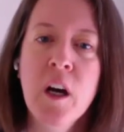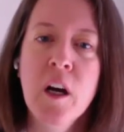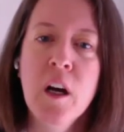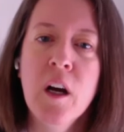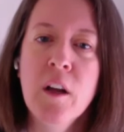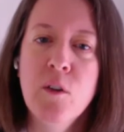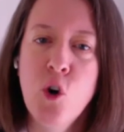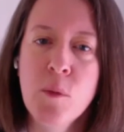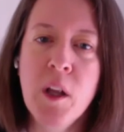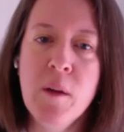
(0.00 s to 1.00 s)
uh,
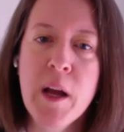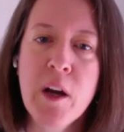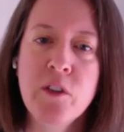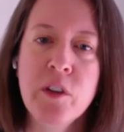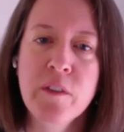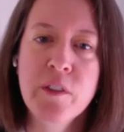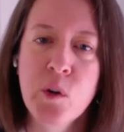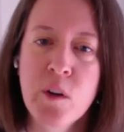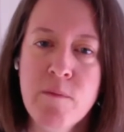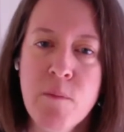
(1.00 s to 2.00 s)
a normal amount of
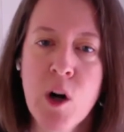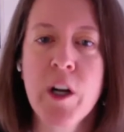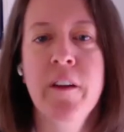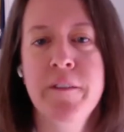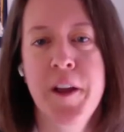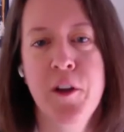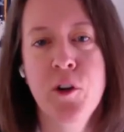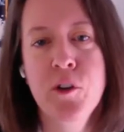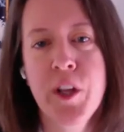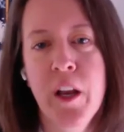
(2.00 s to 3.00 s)
sort of market
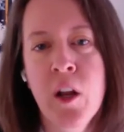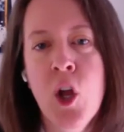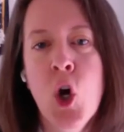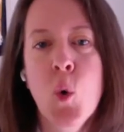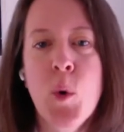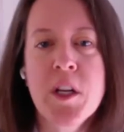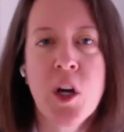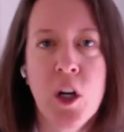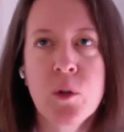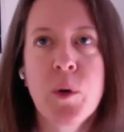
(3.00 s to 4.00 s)
failure that
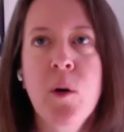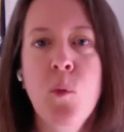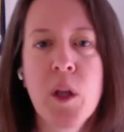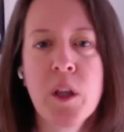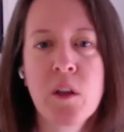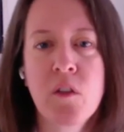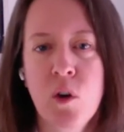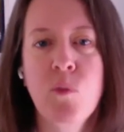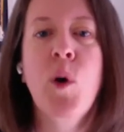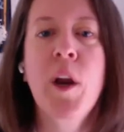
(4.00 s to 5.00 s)
we tolerate with
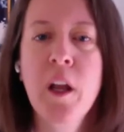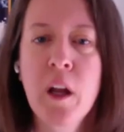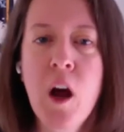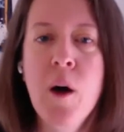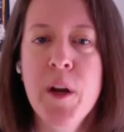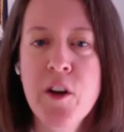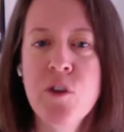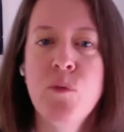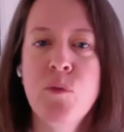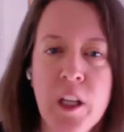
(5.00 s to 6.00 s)
sort of right, a
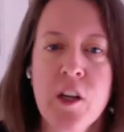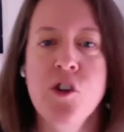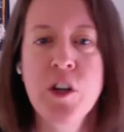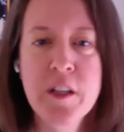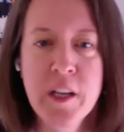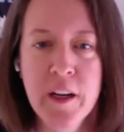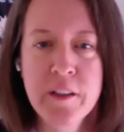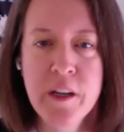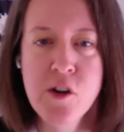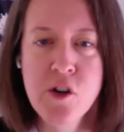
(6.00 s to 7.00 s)
combination of regulation and
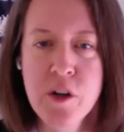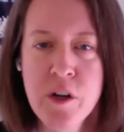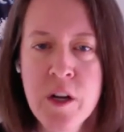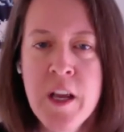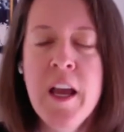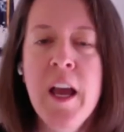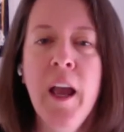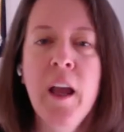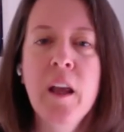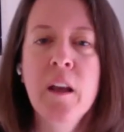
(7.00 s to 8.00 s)
taxation
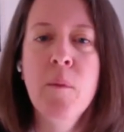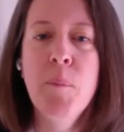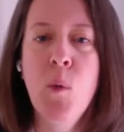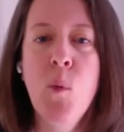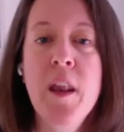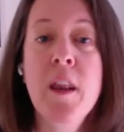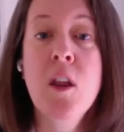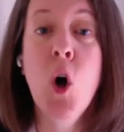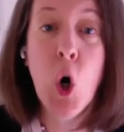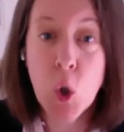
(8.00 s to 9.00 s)
and but
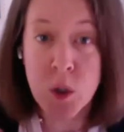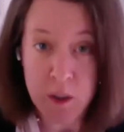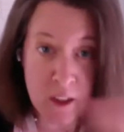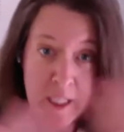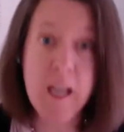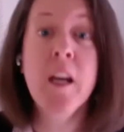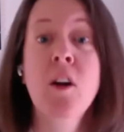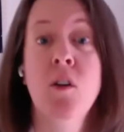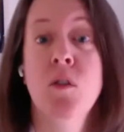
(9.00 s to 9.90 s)
when the whole thing